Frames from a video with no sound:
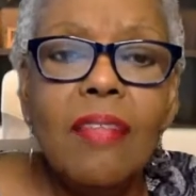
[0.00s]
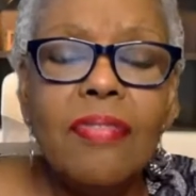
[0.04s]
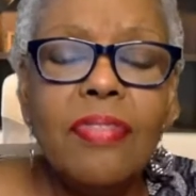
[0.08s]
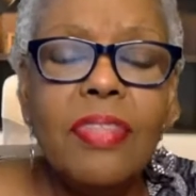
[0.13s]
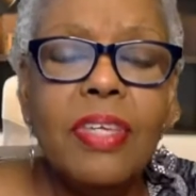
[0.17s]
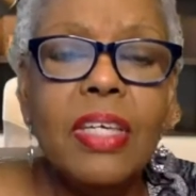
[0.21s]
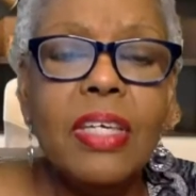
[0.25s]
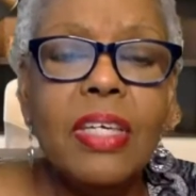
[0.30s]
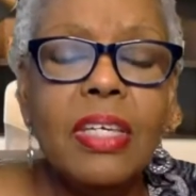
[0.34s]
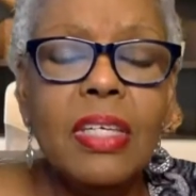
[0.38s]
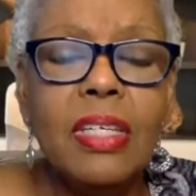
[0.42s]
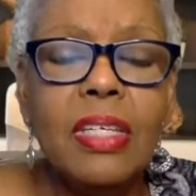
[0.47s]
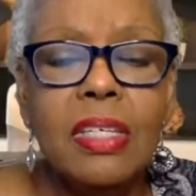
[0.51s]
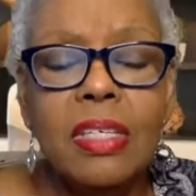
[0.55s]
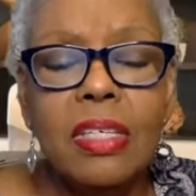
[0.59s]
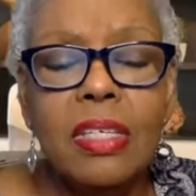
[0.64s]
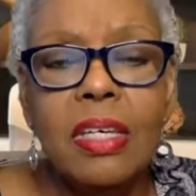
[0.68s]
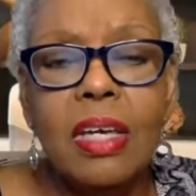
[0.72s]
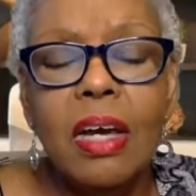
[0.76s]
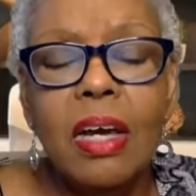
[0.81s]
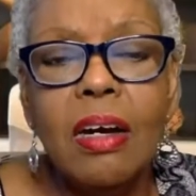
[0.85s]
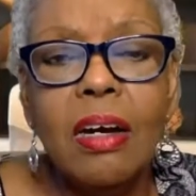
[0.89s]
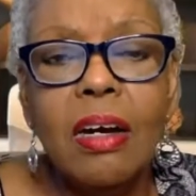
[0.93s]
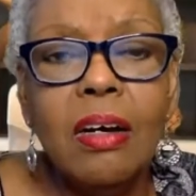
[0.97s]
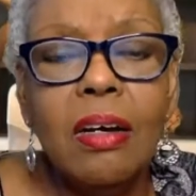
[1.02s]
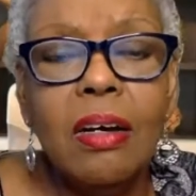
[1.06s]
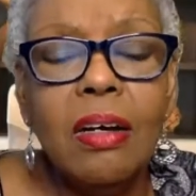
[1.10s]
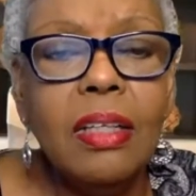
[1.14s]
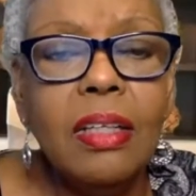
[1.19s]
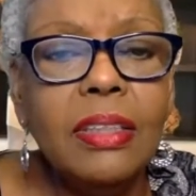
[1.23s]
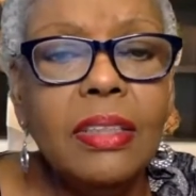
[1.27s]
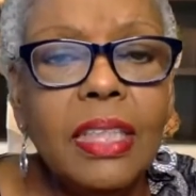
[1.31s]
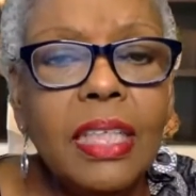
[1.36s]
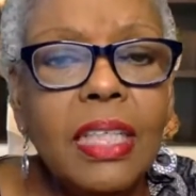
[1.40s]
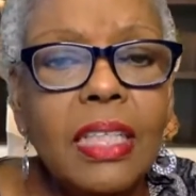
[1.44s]
The
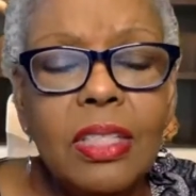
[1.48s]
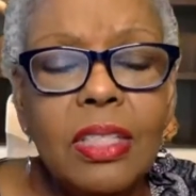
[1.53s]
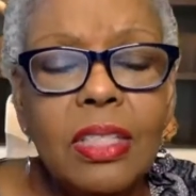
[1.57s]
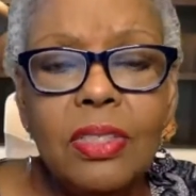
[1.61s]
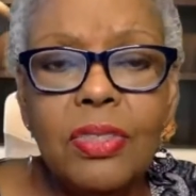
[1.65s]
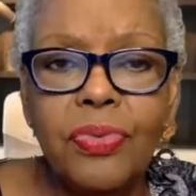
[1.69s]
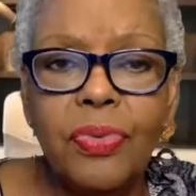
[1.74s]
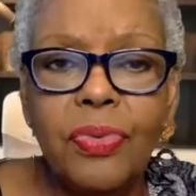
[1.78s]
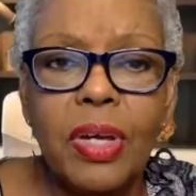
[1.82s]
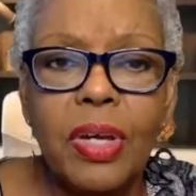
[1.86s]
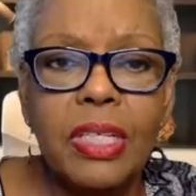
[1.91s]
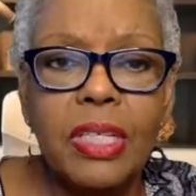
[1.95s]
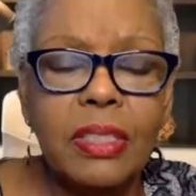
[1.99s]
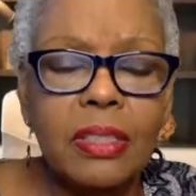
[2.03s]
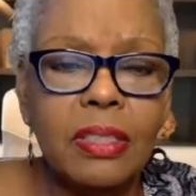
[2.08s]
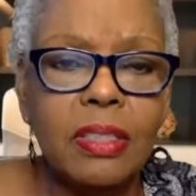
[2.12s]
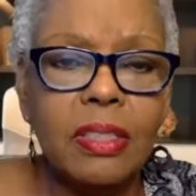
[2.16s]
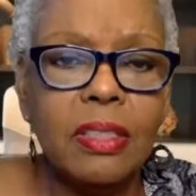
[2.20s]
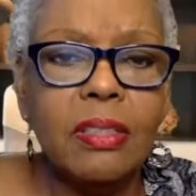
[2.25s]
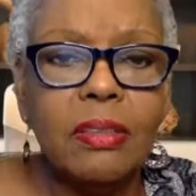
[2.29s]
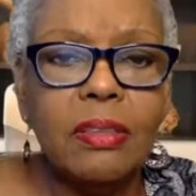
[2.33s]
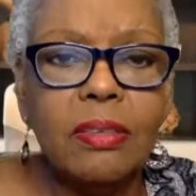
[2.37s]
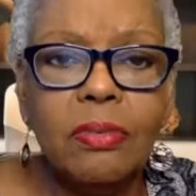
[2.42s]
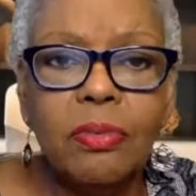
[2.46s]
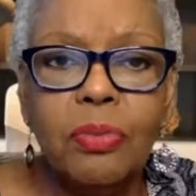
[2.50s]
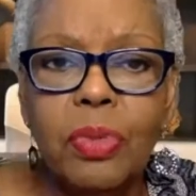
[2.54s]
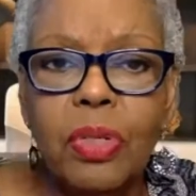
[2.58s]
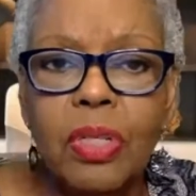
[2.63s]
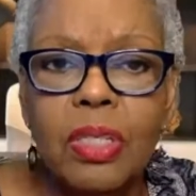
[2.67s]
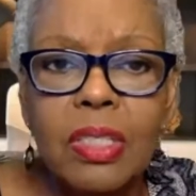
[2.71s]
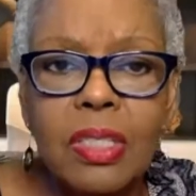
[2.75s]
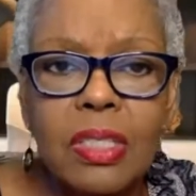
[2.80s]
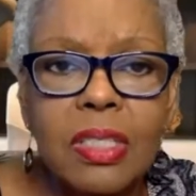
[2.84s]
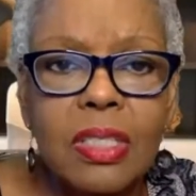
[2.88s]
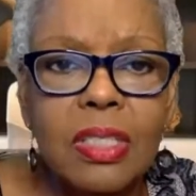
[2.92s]
attendance rate
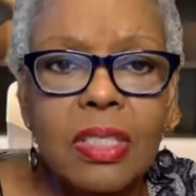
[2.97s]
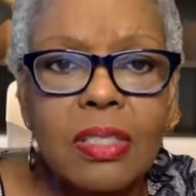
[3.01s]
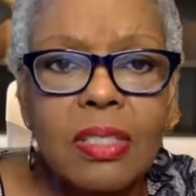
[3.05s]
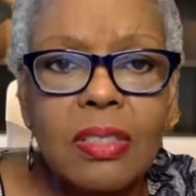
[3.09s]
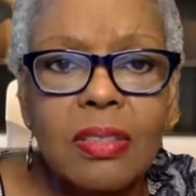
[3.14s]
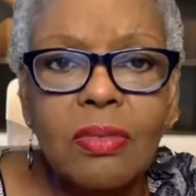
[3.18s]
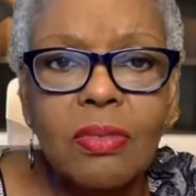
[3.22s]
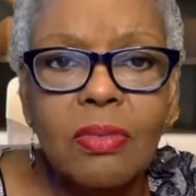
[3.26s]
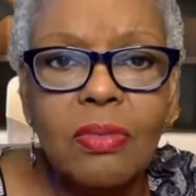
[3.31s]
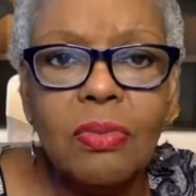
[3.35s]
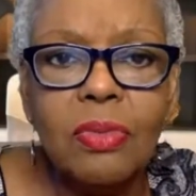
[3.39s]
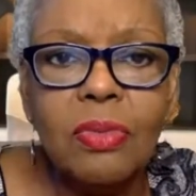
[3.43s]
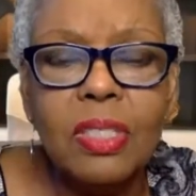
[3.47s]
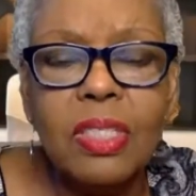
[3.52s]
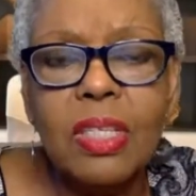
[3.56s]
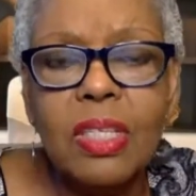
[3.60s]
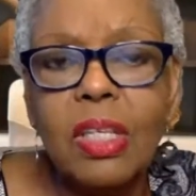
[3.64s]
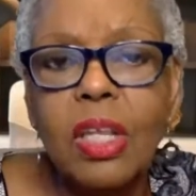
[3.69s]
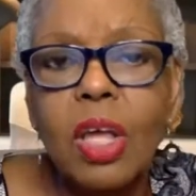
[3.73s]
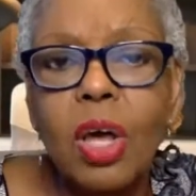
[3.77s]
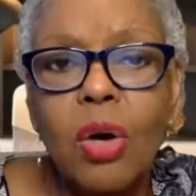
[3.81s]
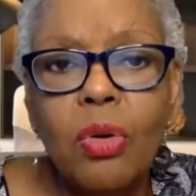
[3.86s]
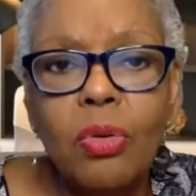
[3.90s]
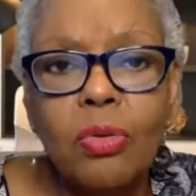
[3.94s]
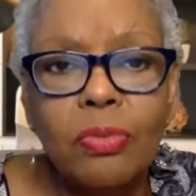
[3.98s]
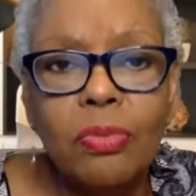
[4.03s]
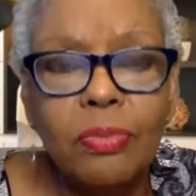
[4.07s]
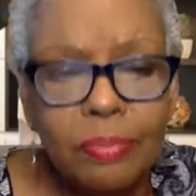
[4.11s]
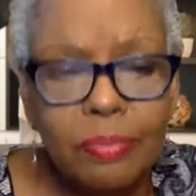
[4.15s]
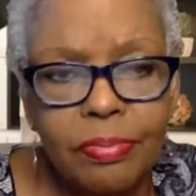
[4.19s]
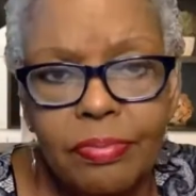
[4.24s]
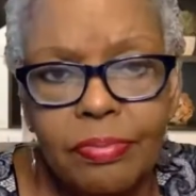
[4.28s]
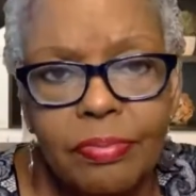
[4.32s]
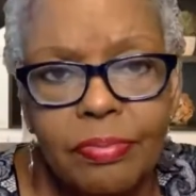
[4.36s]
was low.